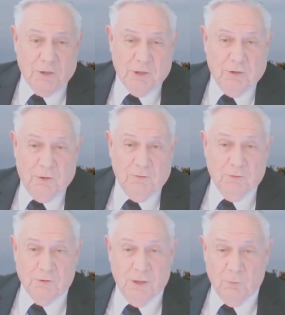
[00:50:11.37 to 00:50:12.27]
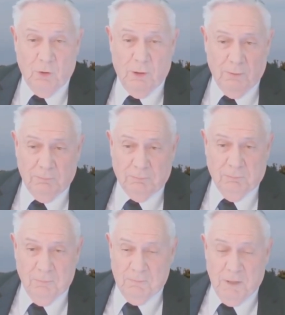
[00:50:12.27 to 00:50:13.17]
She could have said, "Well,
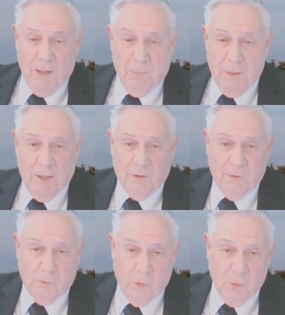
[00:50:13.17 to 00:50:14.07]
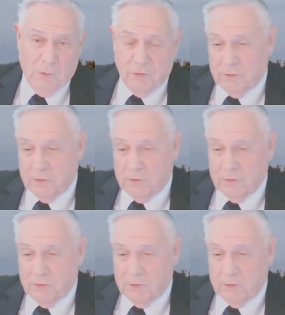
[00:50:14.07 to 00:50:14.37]
I'll bow to the Romans